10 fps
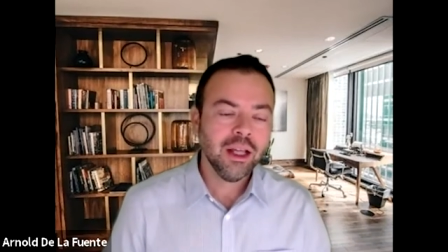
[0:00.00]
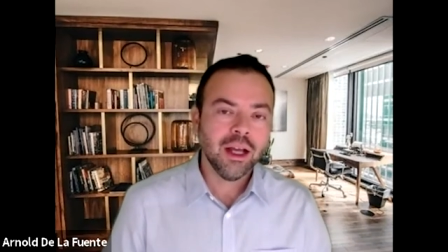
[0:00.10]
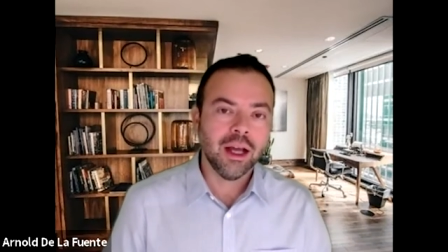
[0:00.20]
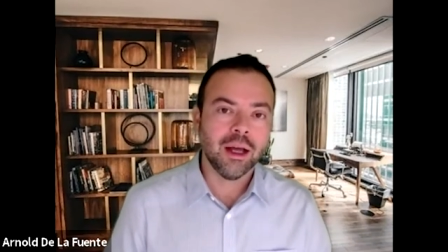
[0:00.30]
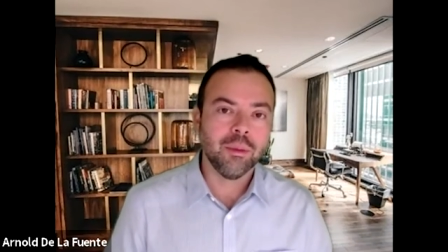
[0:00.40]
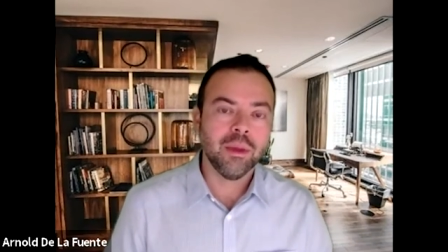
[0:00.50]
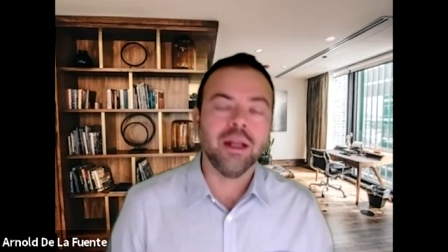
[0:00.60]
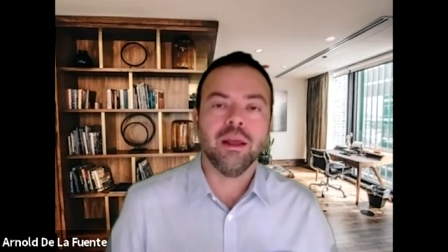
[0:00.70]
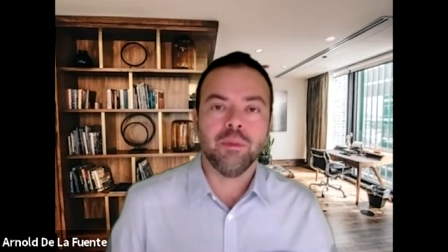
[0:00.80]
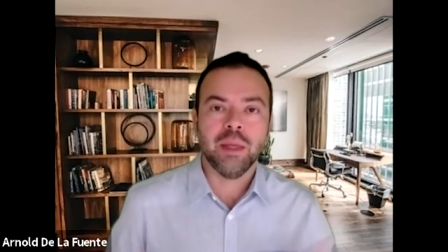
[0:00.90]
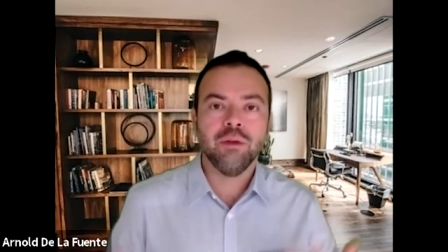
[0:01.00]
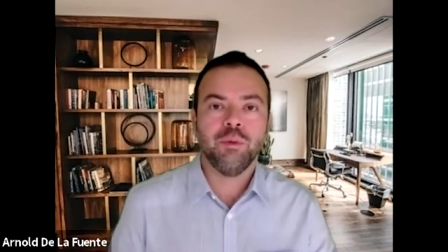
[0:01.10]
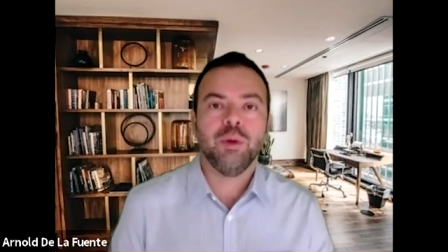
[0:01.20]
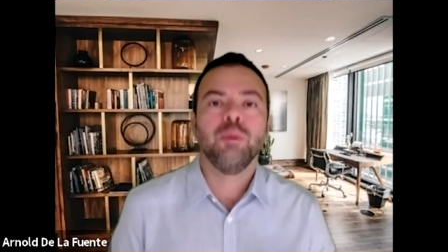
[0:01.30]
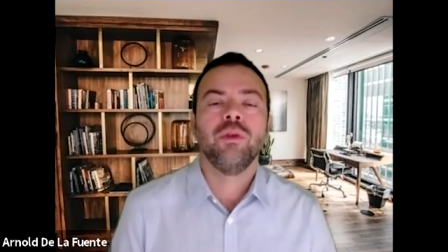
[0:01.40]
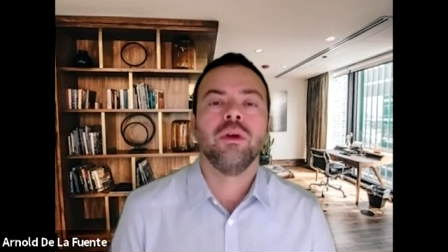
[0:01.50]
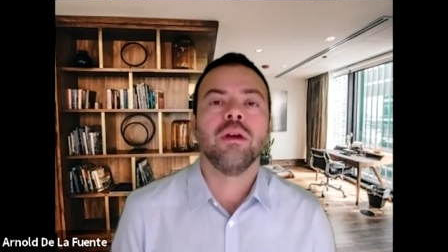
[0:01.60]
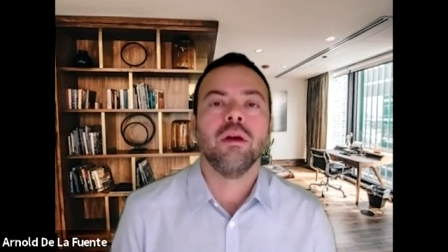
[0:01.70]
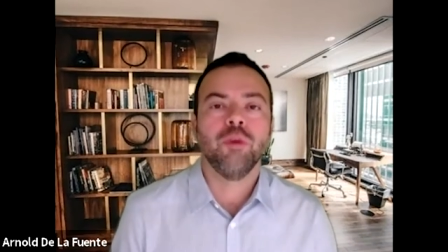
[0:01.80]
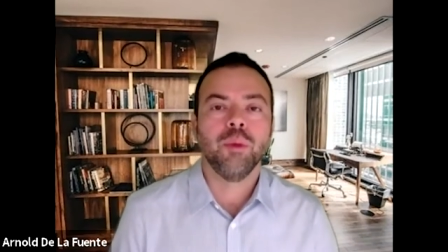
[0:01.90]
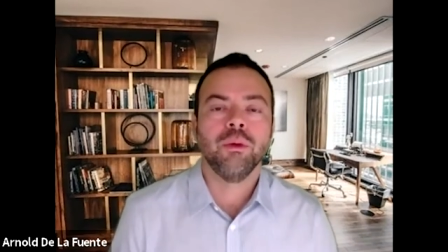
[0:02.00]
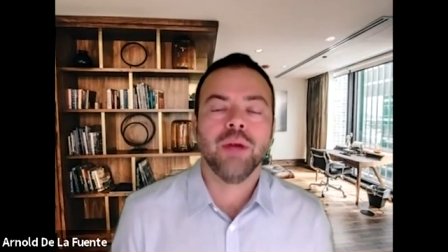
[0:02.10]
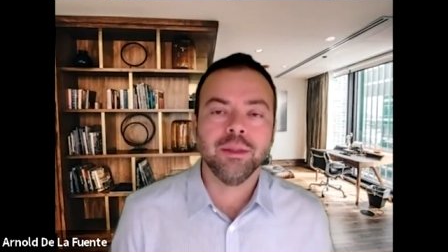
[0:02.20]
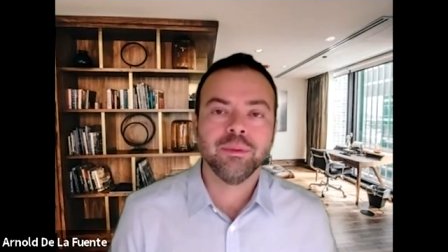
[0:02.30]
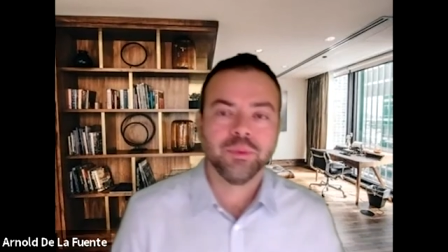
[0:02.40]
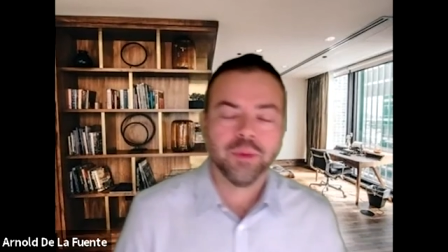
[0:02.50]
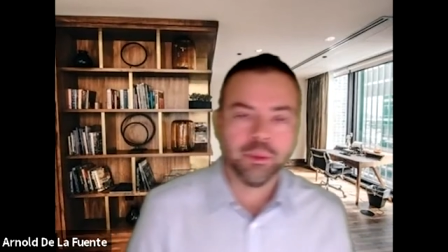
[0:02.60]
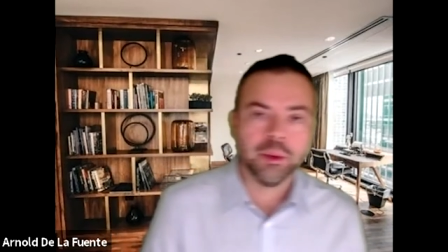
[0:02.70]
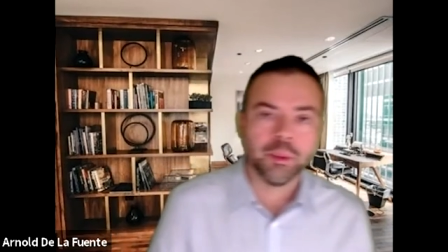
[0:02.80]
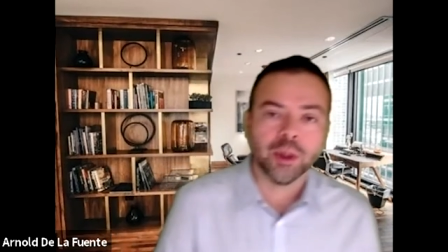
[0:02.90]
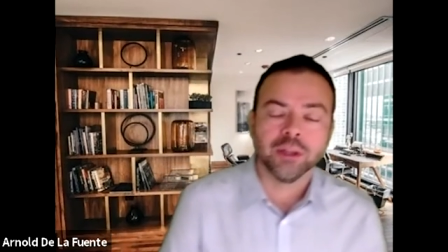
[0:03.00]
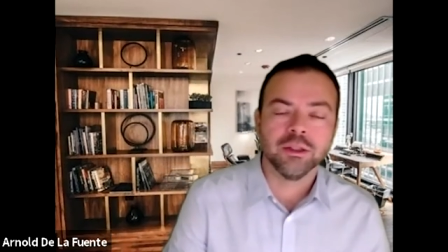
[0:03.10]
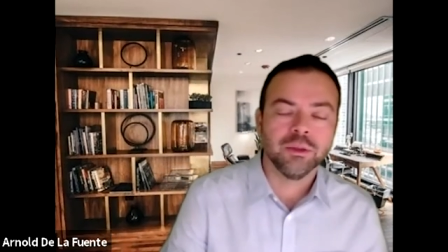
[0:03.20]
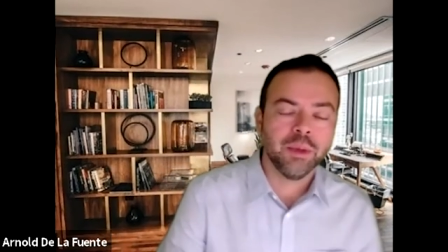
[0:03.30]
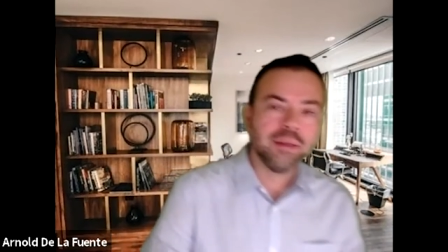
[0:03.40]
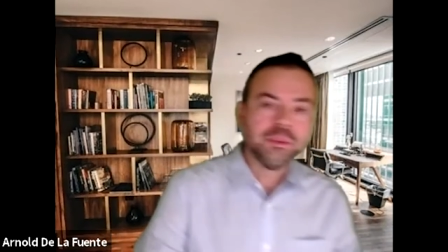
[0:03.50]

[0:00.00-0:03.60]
Um, and again, making people feel comfortable, right, and participating.